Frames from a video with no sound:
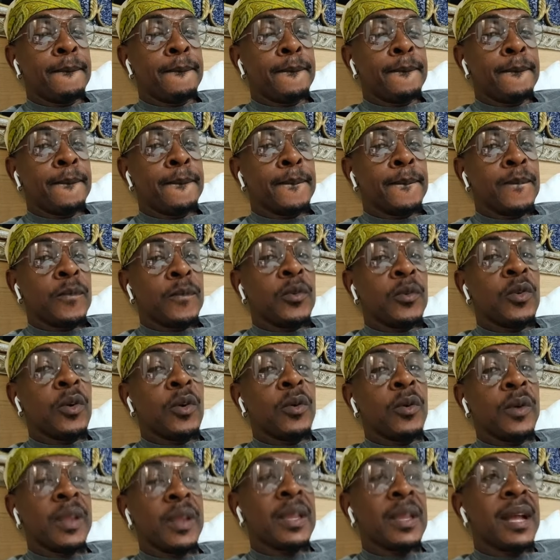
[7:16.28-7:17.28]

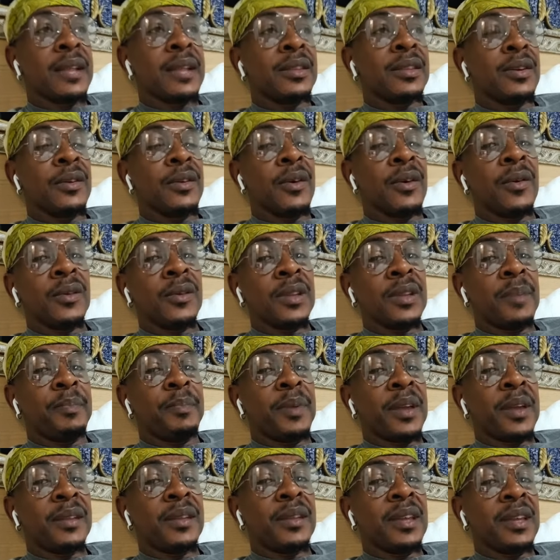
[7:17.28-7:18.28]
knowing that you're only
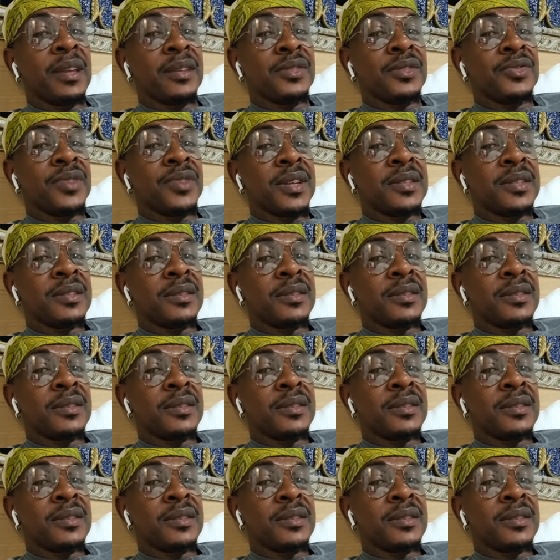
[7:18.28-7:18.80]
paying the interest.